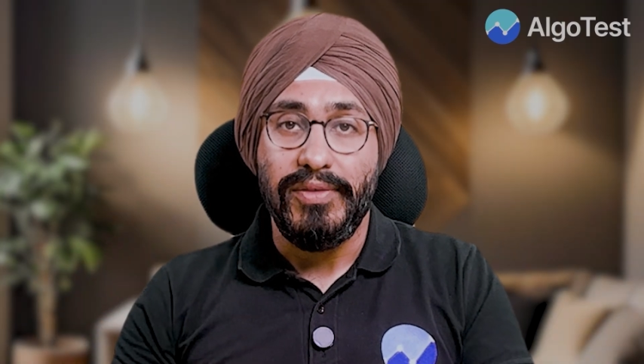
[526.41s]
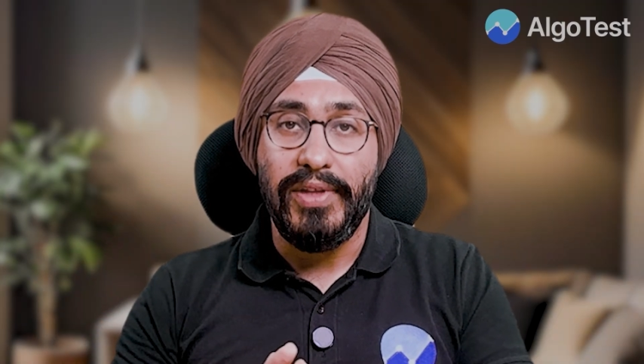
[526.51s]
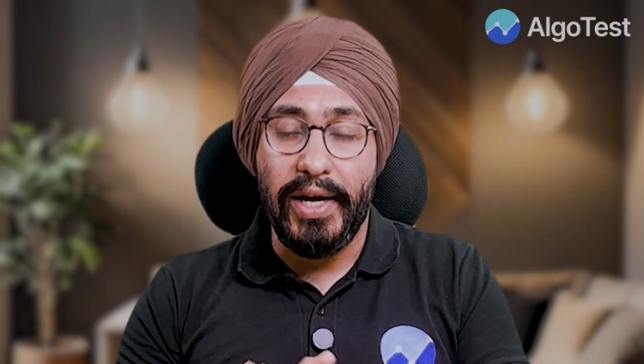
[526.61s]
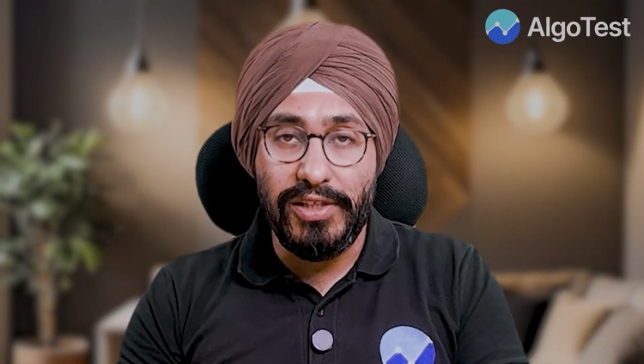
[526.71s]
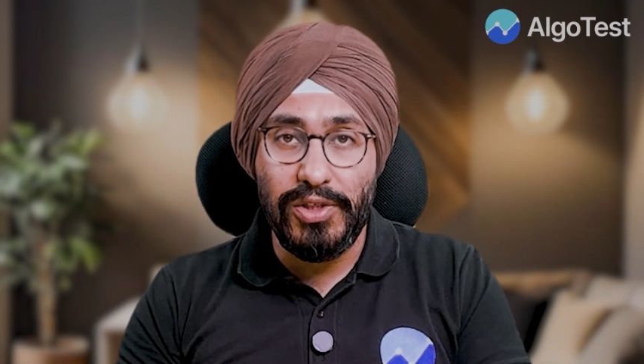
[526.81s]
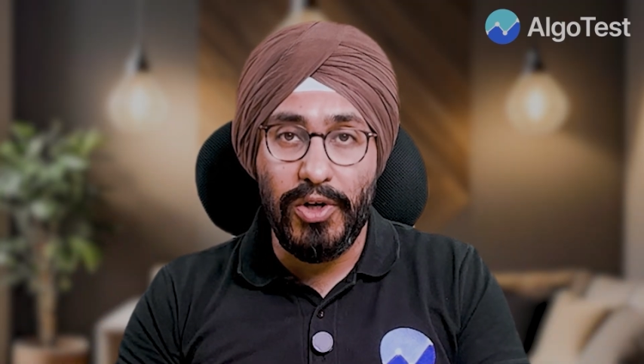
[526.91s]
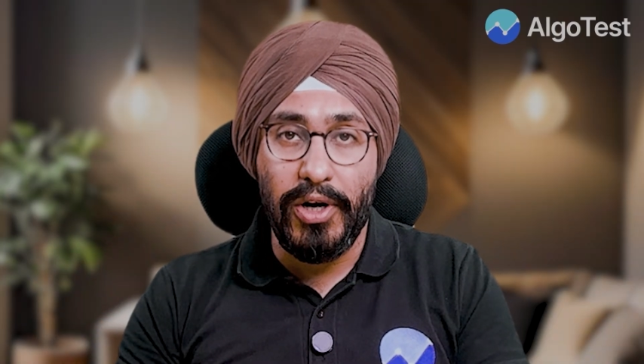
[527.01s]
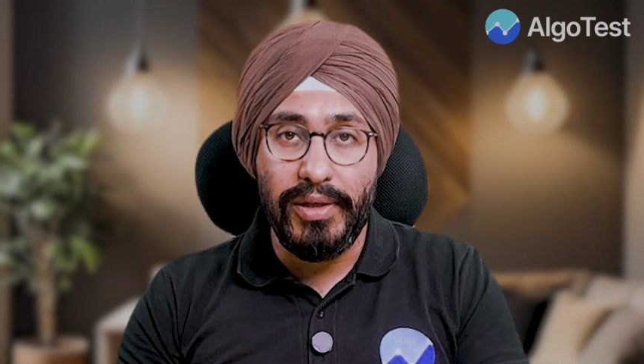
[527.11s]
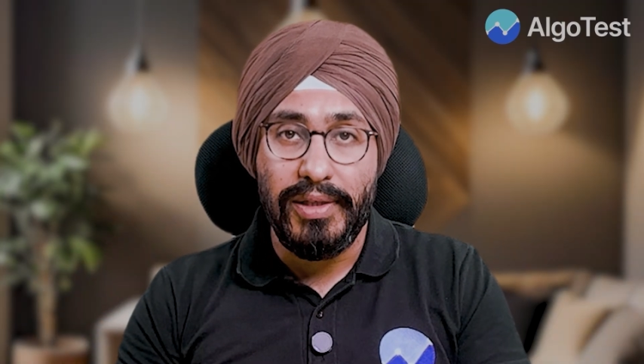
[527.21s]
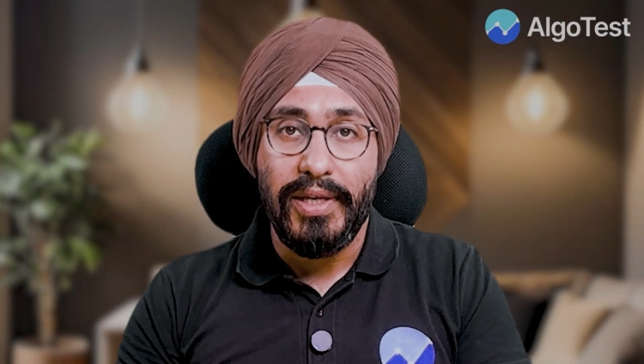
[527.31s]
Thanks a
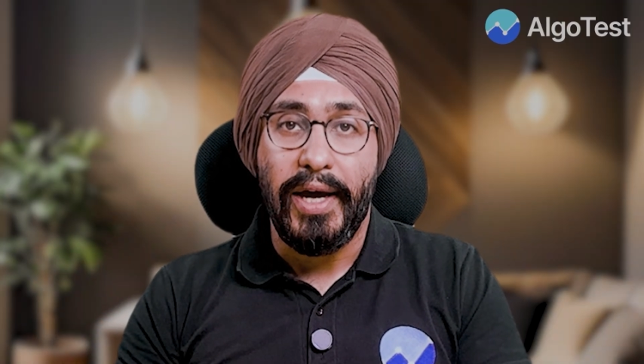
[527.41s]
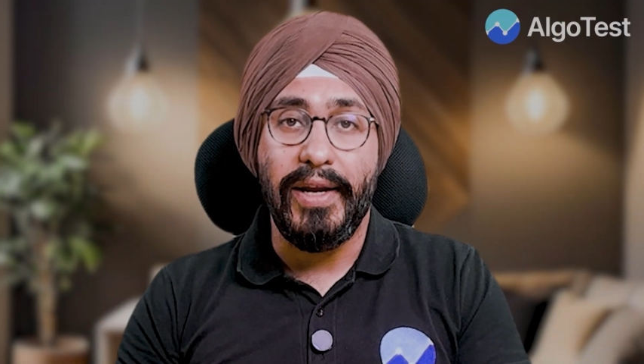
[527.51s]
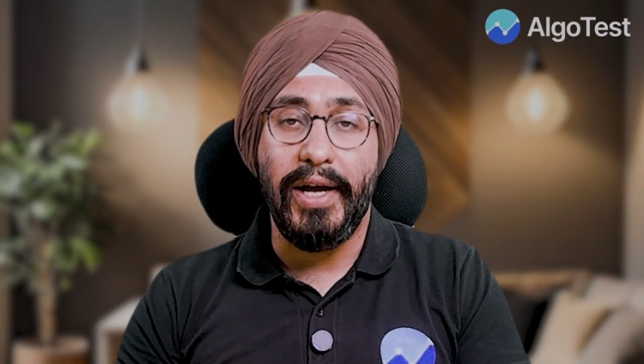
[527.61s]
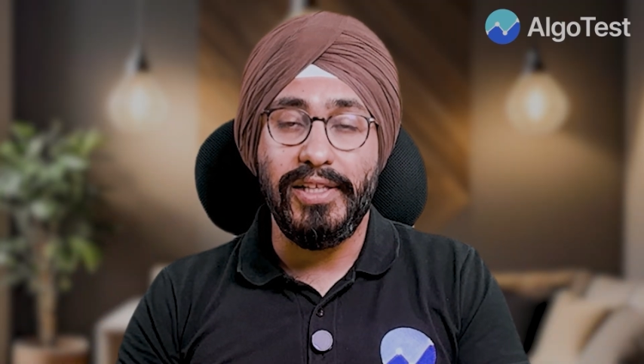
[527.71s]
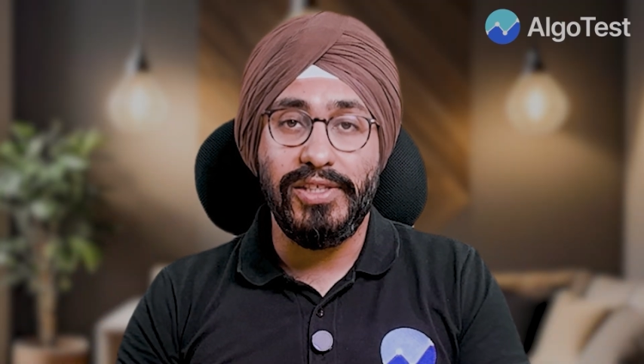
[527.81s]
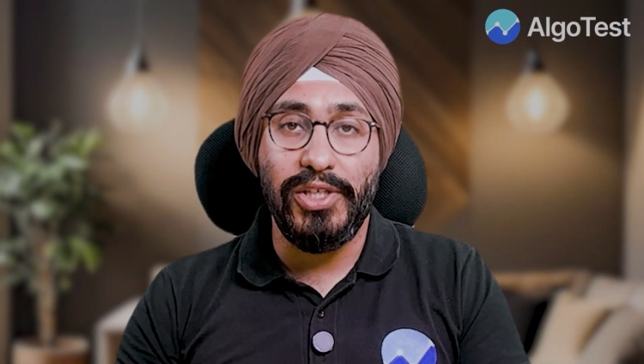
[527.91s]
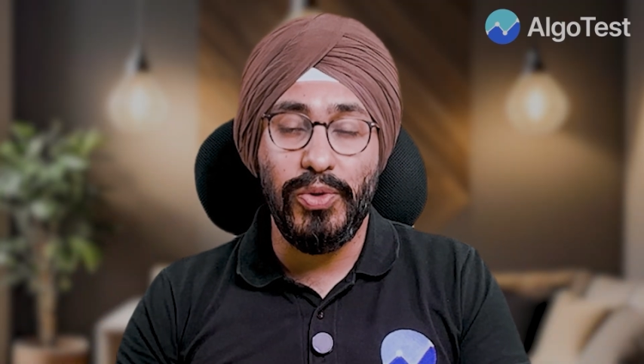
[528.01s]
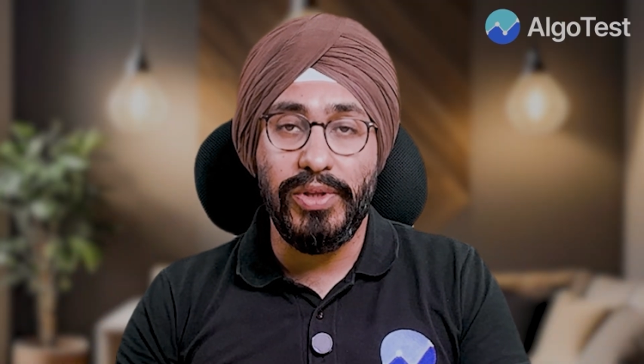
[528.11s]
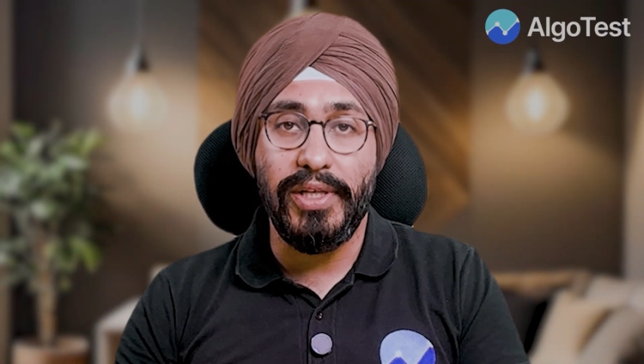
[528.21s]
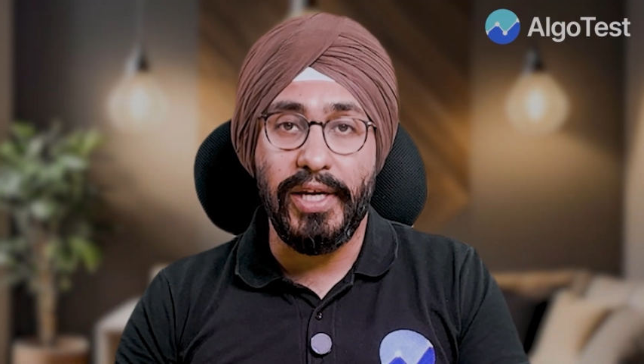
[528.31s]
lot, and I'll see you
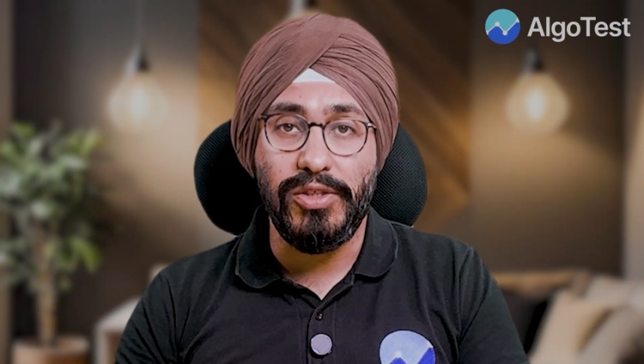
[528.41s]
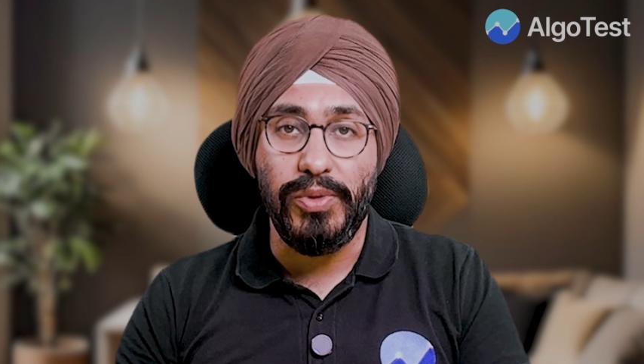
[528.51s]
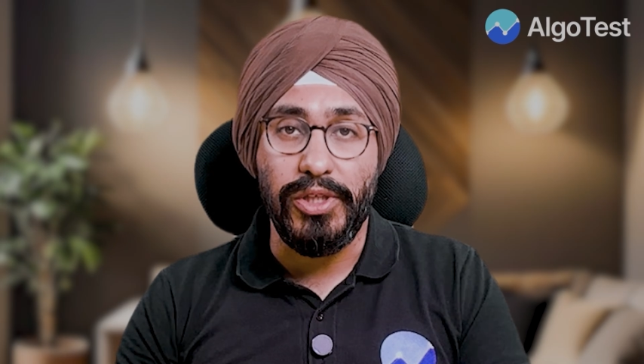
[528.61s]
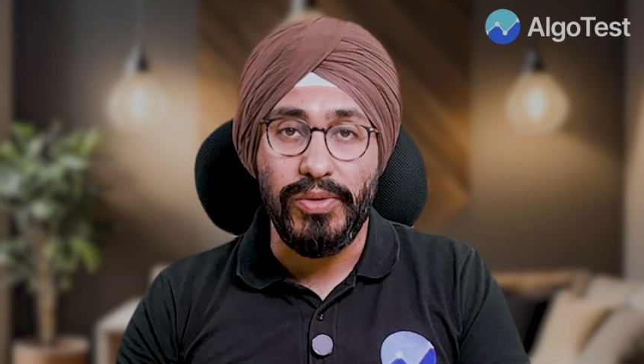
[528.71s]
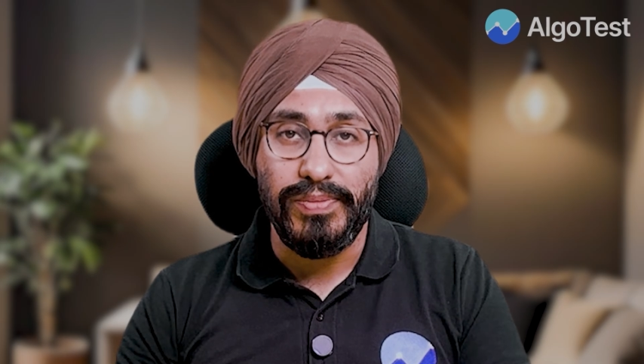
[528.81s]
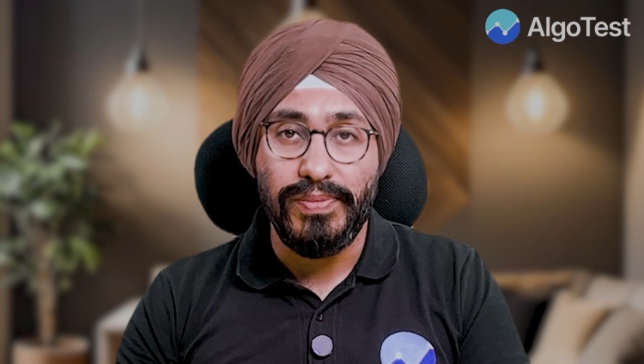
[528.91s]
in the next video.